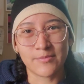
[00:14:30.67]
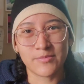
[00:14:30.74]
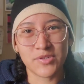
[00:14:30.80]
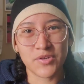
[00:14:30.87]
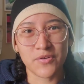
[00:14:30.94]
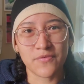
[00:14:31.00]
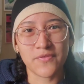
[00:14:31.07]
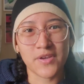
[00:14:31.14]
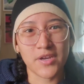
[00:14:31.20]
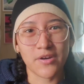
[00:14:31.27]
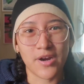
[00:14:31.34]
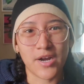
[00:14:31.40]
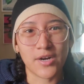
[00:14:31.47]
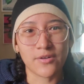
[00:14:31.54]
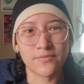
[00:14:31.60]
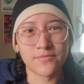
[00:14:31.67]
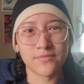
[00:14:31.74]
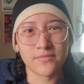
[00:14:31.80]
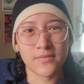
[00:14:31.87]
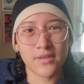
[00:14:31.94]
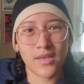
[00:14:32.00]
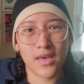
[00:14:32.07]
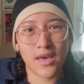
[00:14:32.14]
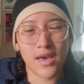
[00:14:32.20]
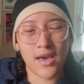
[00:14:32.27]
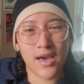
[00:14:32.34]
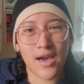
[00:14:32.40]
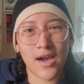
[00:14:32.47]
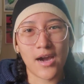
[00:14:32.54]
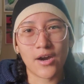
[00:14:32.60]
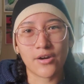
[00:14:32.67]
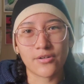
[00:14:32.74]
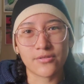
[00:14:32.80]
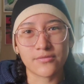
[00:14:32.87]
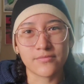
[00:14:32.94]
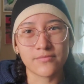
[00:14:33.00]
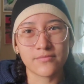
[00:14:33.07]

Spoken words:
sort of figure out how